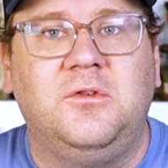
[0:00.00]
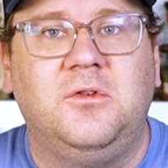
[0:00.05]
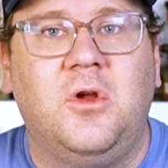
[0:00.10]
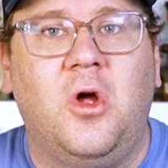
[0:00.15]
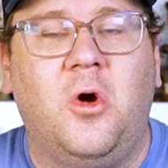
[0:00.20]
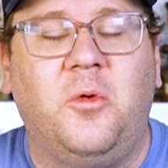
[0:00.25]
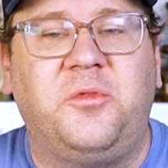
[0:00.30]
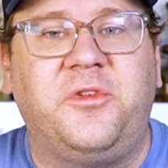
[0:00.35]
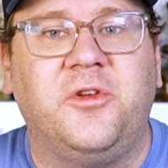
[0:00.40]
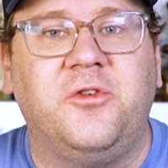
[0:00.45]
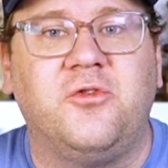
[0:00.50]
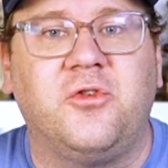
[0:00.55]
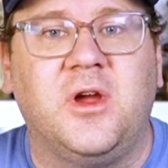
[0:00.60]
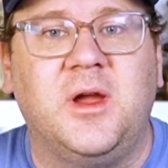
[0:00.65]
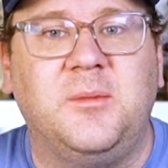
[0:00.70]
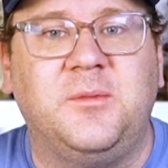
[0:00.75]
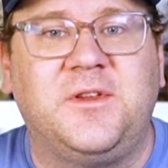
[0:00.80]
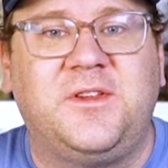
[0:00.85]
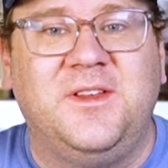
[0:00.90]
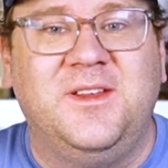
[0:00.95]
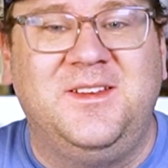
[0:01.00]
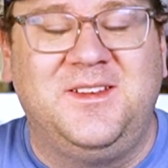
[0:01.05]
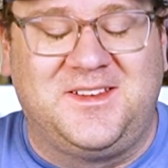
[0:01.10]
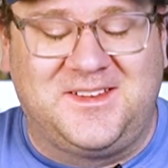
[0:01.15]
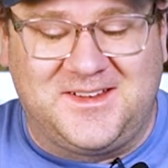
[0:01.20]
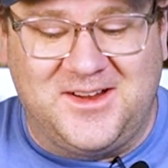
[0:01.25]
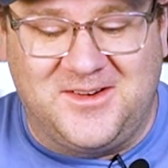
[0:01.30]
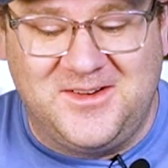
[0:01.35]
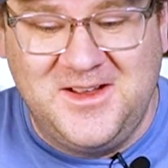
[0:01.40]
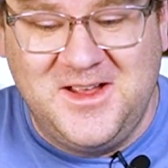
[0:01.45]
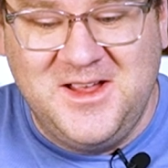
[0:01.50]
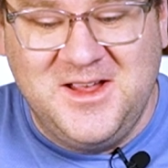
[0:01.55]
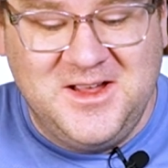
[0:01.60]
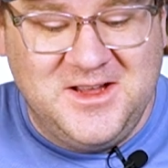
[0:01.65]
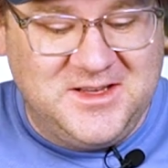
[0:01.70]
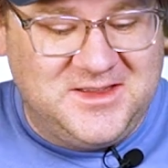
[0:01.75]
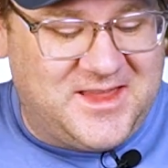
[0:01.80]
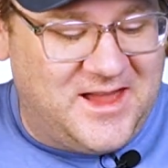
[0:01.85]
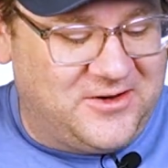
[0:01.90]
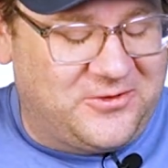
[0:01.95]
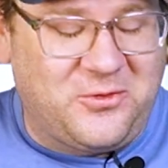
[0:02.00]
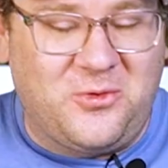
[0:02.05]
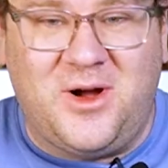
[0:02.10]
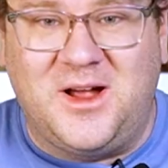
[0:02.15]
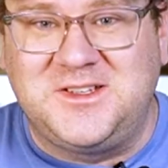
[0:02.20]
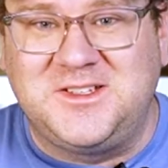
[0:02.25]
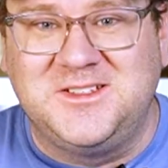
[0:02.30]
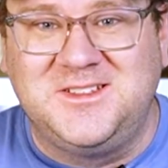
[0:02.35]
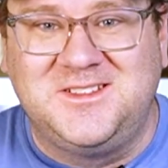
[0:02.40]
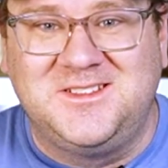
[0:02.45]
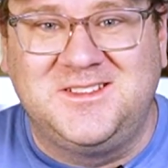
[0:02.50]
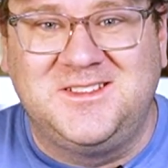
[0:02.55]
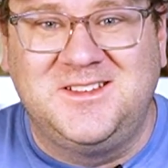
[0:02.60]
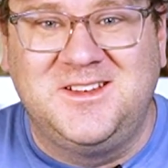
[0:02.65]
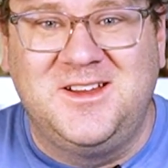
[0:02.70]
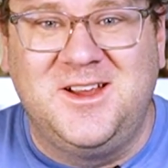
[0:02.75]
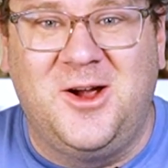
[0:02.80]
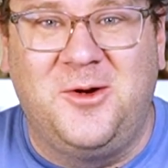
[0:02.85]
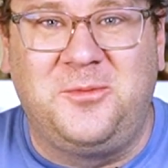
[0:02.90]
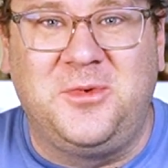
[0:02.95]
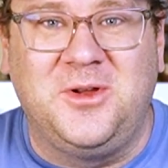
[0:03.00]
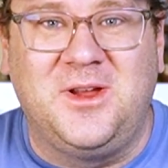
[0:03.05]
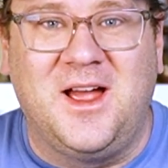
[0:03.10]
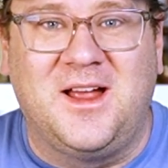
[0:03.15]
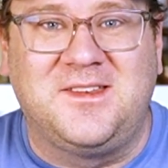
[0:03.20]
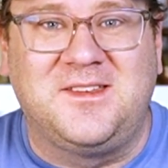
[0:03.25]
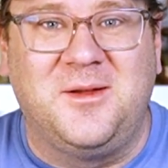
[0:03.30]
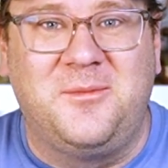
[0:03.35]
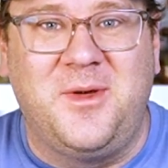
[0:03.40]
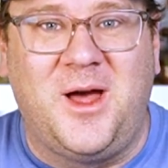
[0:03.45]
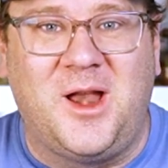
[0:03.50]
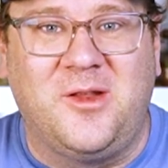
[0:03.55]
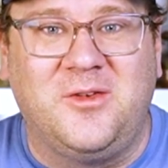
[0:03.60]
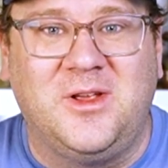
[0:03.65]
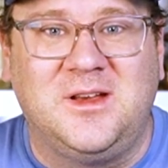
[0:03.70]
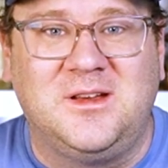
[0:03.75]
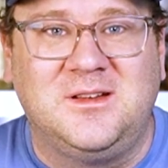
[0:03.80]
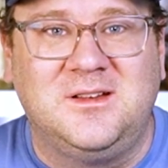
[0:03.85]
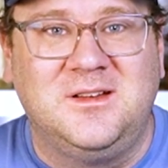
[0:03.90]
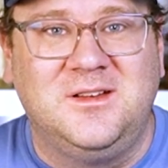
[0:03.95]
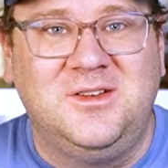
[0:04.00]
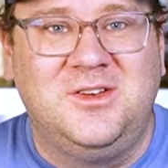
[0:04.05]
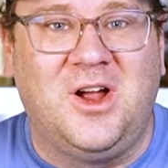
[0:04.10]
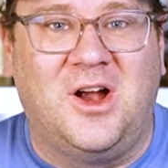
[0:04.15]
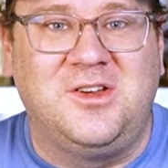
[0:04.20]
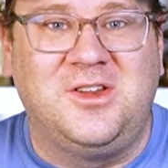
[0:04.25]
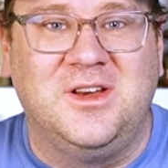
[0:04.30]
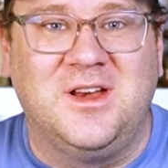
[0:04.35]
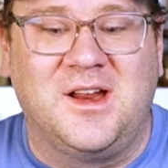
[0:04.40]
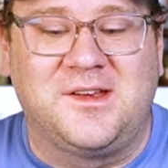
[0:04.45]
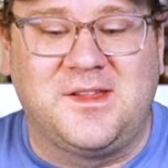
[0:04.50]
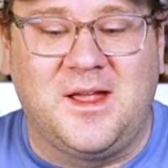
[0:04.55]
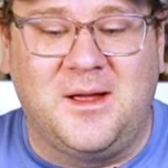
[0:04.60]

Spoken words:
hopes and dreams. So thanks for watching. Hope you got something out of it. Talk to you next